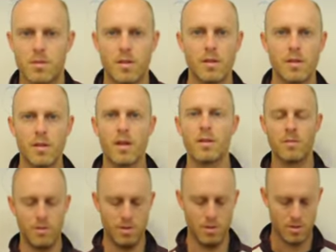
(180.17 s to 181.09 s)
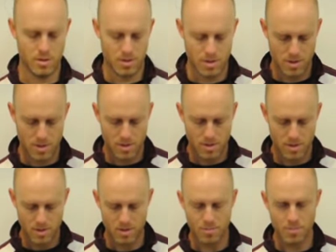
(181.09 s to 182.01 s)
at the end of the year,
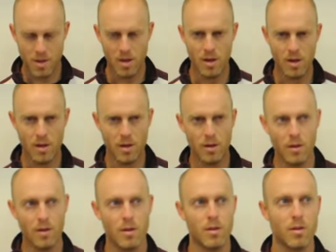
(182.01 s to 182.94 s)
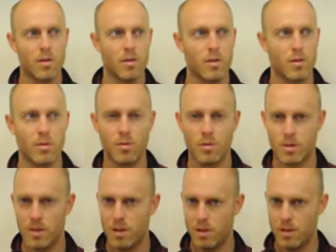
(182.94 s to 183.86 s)
May
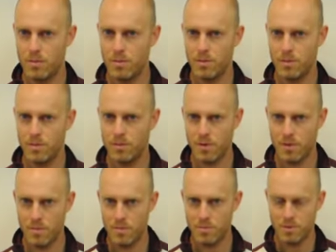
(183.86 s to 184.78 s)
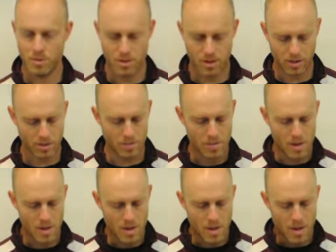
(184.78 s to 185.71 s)
13th, I believe, if I remember correctly.
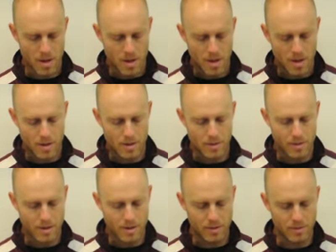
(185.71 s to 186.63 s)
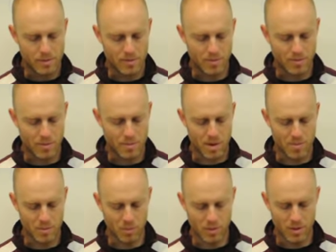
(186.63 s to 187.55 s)
You have
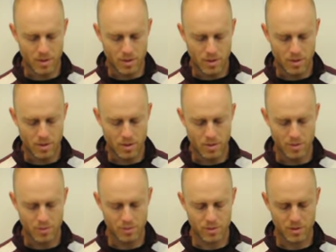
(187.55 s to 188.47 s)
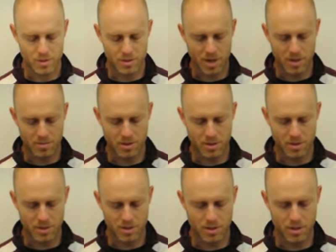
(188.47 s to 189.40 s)
paper 1, which is 90
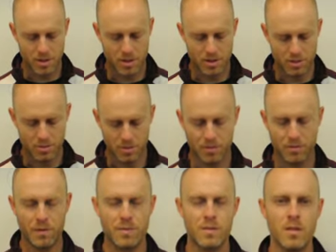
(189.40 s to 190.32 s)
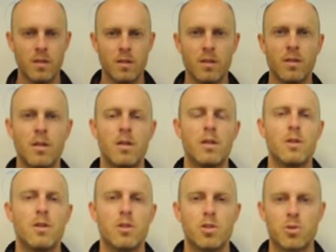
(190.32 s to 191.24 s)
minutes, and it'll be 15
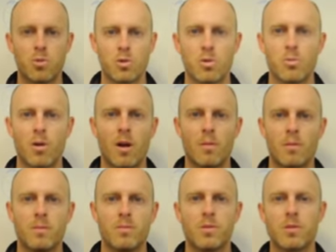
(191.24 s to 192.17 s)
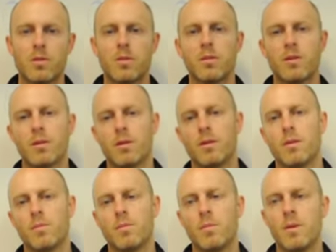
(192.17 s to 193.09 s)
shorter problems,
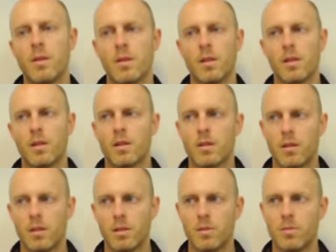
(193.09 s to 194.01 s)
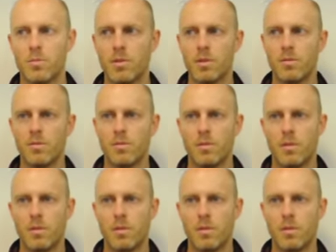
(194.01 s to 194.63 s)
meaning like there'll be